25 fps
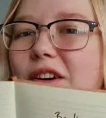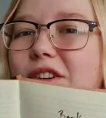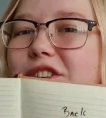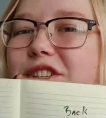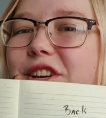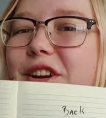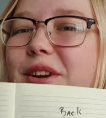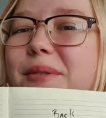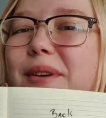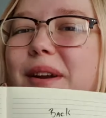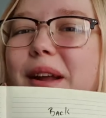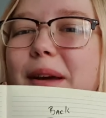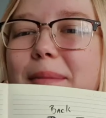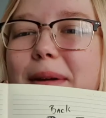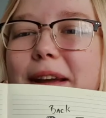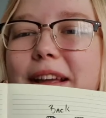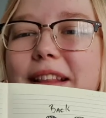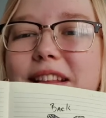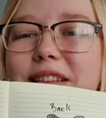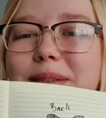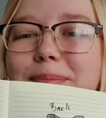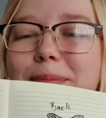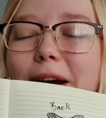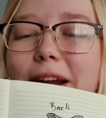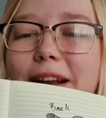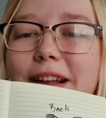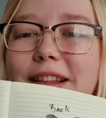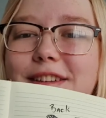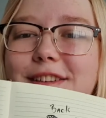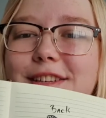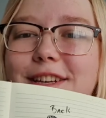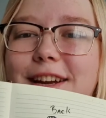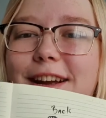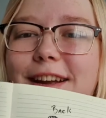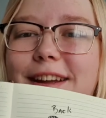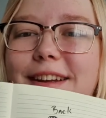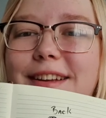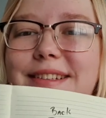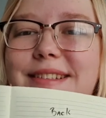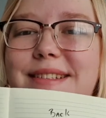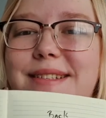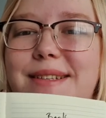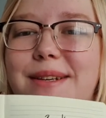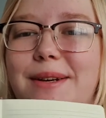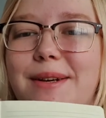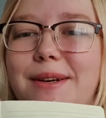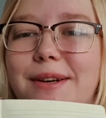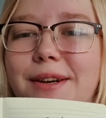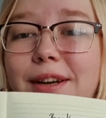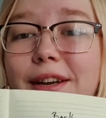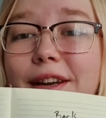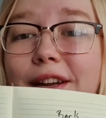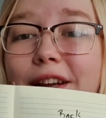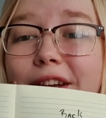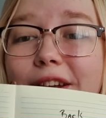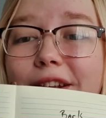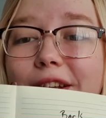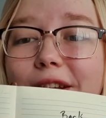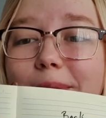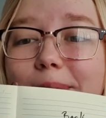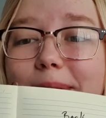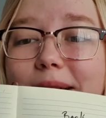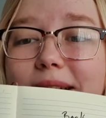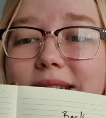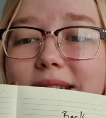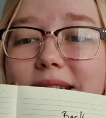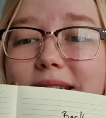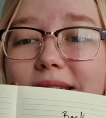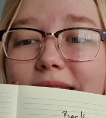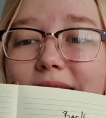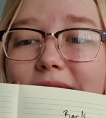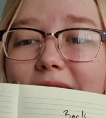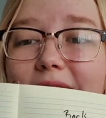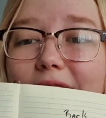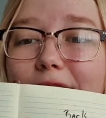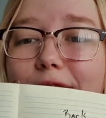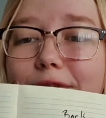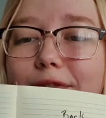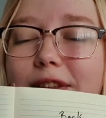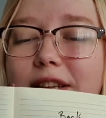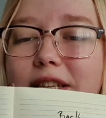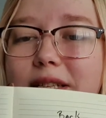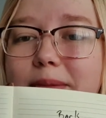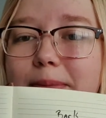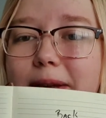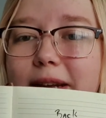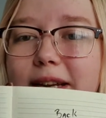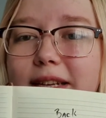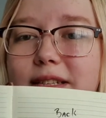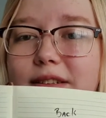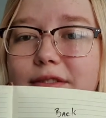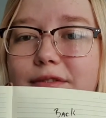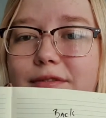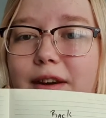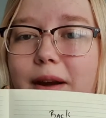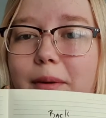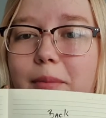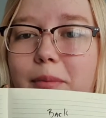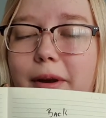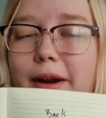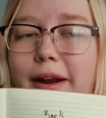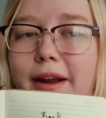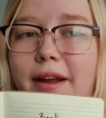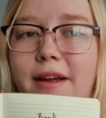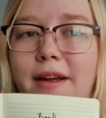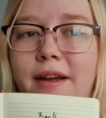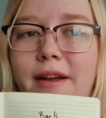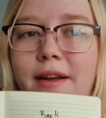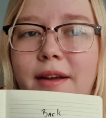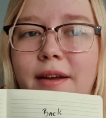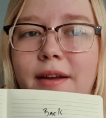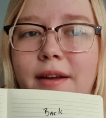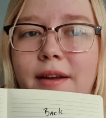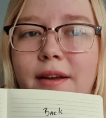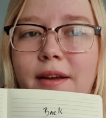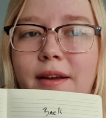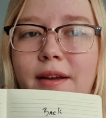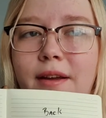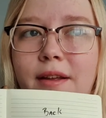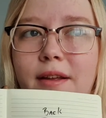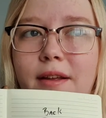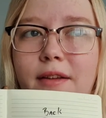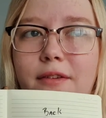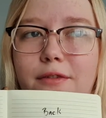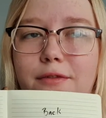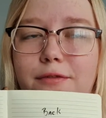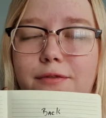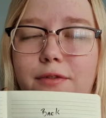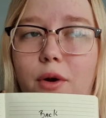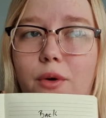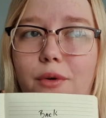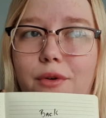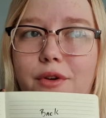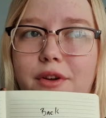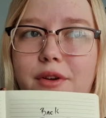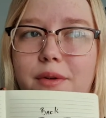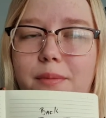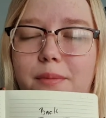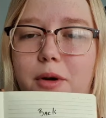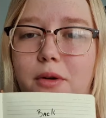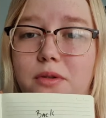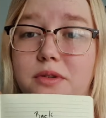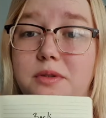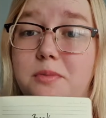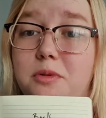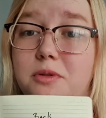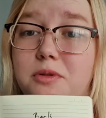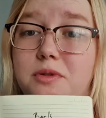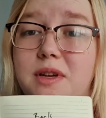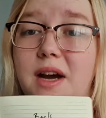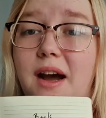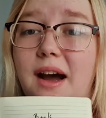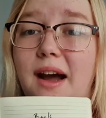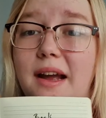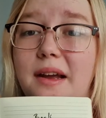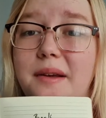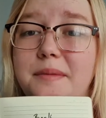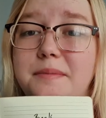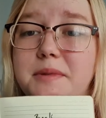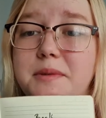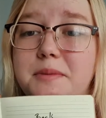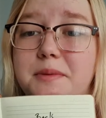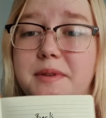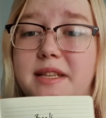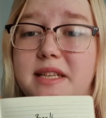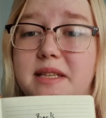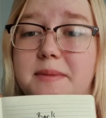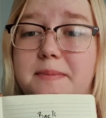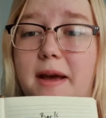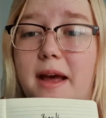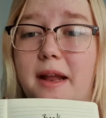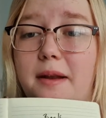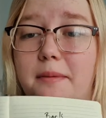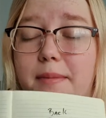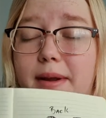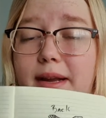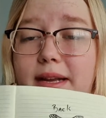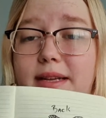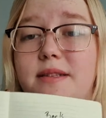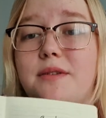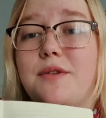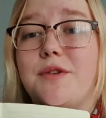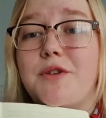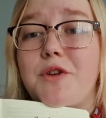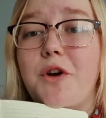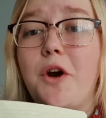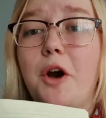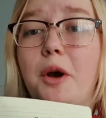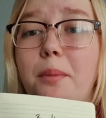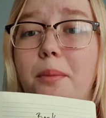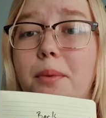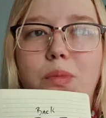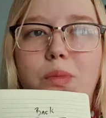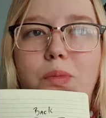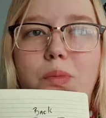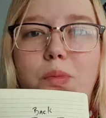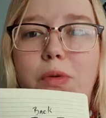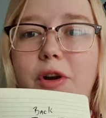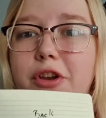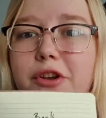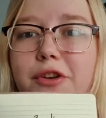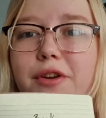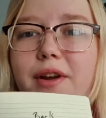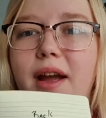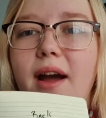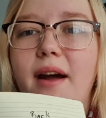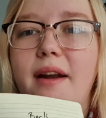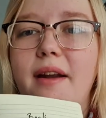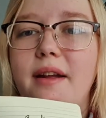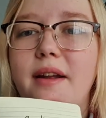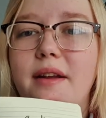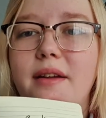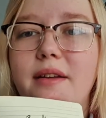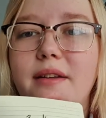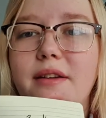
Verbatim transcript: I'll show you when I make this part of the jacket. So you basically have this piece of fabric folded multiple times with this pattern piece on top. When you cut it,